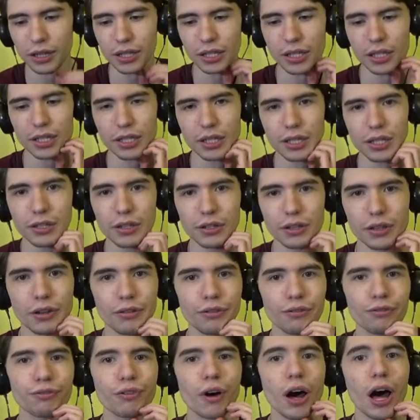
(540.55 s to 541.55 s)
the
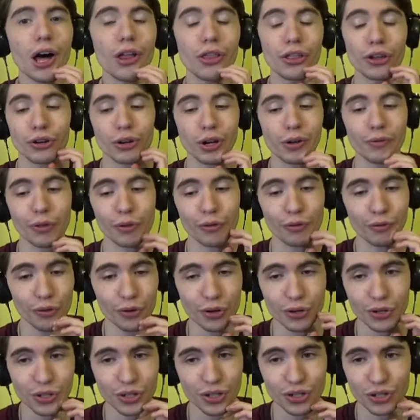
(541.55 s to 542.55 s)
the father of the
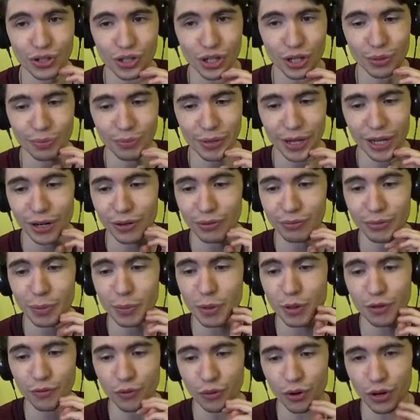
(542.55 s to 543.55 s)
first gym. I don't
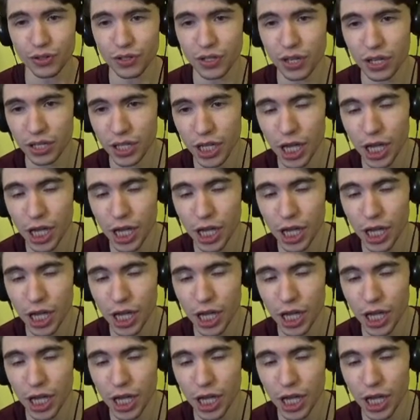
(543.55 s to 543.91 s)
remember the voice I